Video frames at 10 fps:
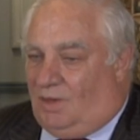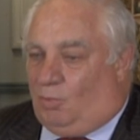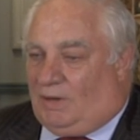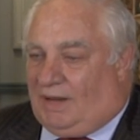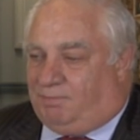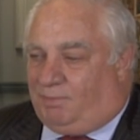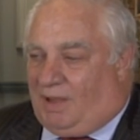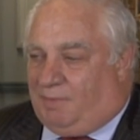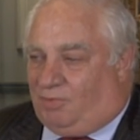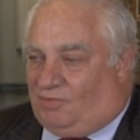Well,
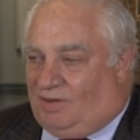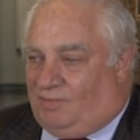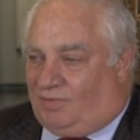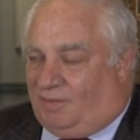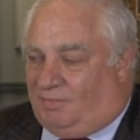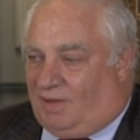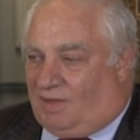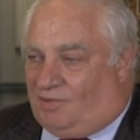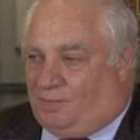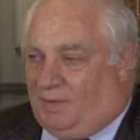I perceive them
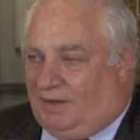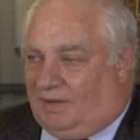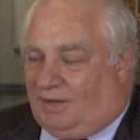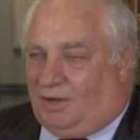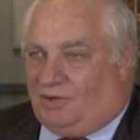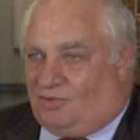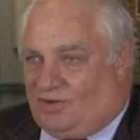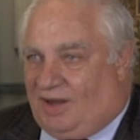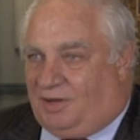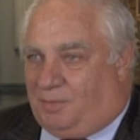as being an
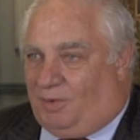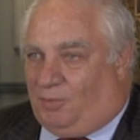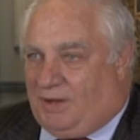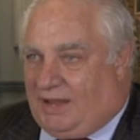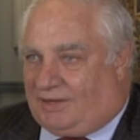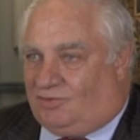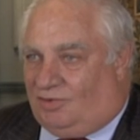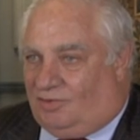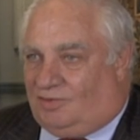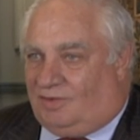understandable
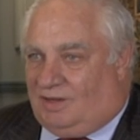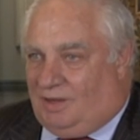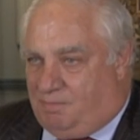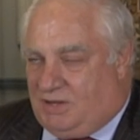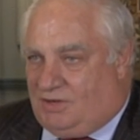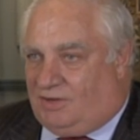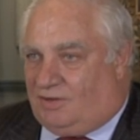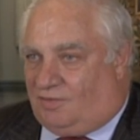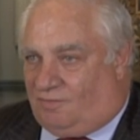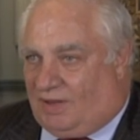reaction to the
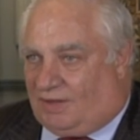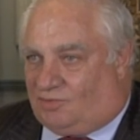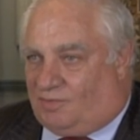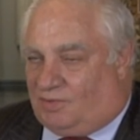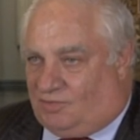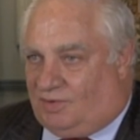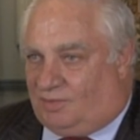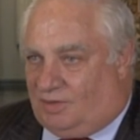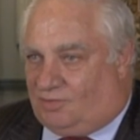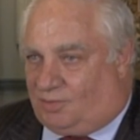immediate effects of a
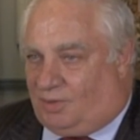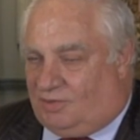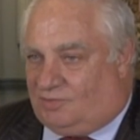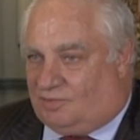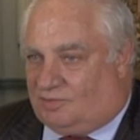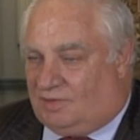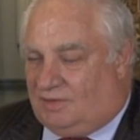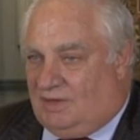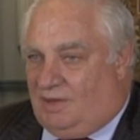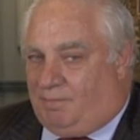serious crisis,
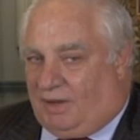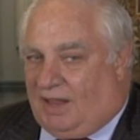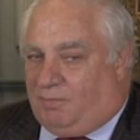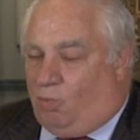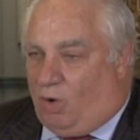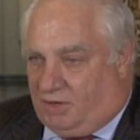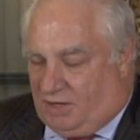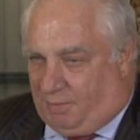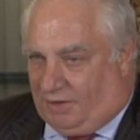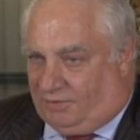but I worry
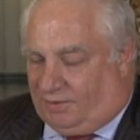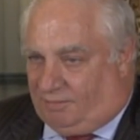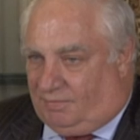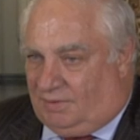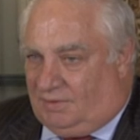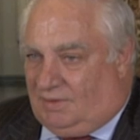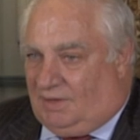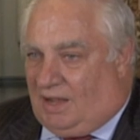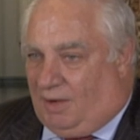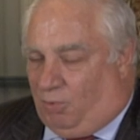about them.
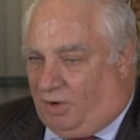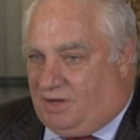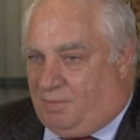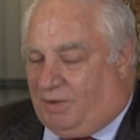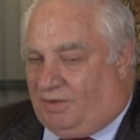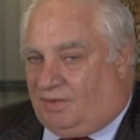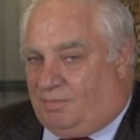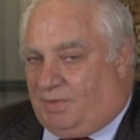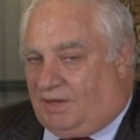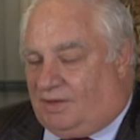I worry about
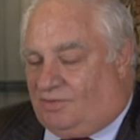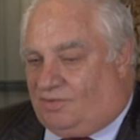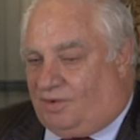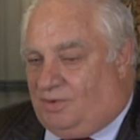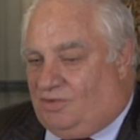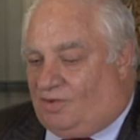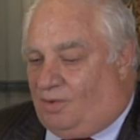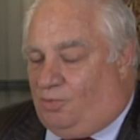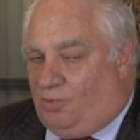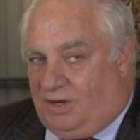them because there is
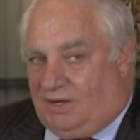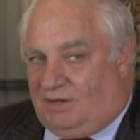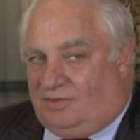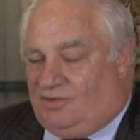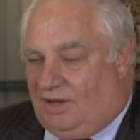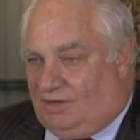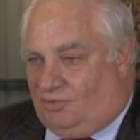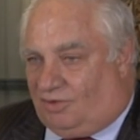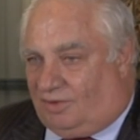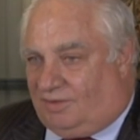a real
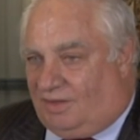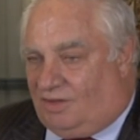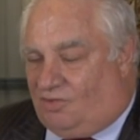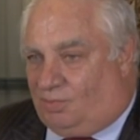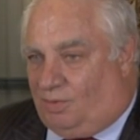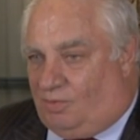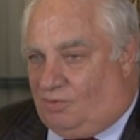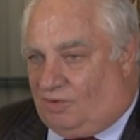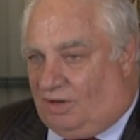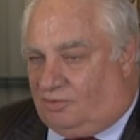danger that this will
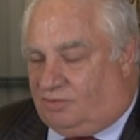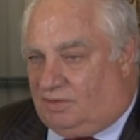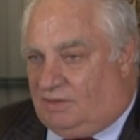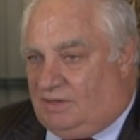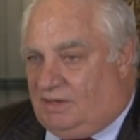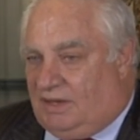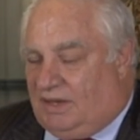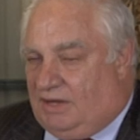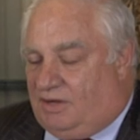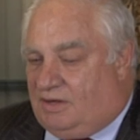result
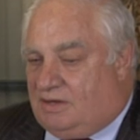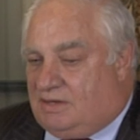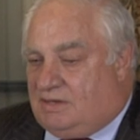in